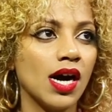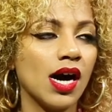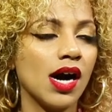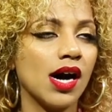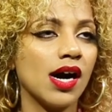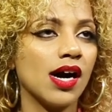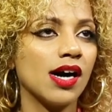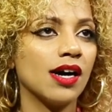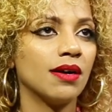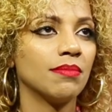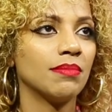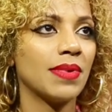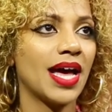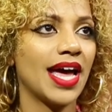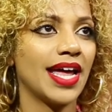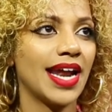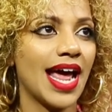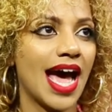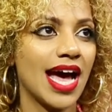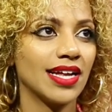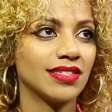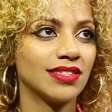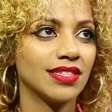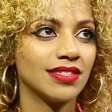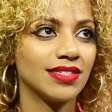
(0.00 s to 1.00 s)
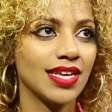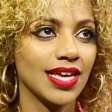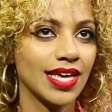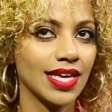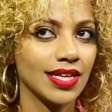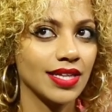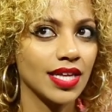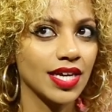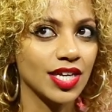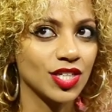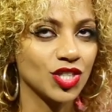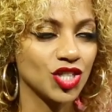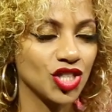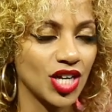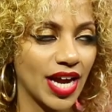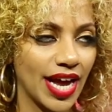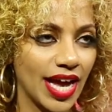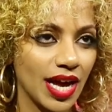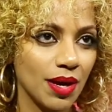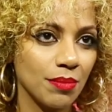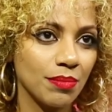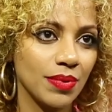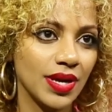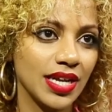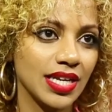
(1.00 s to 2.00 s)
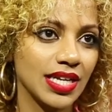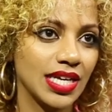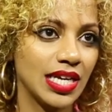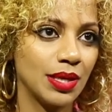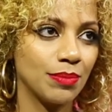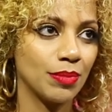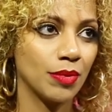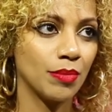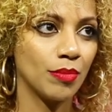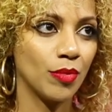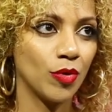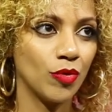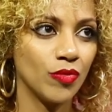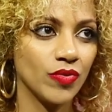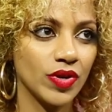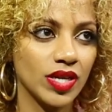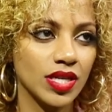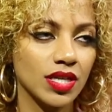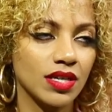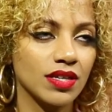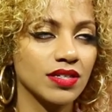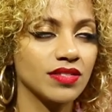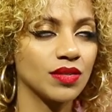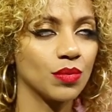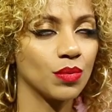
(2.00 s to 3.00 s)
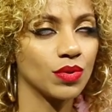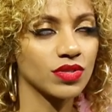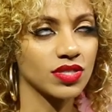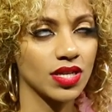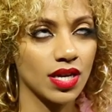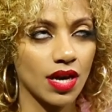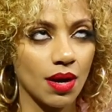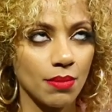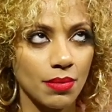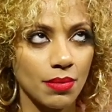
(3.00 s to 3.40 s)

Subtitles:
and had to take it like a champ and keep it moving because it wasn't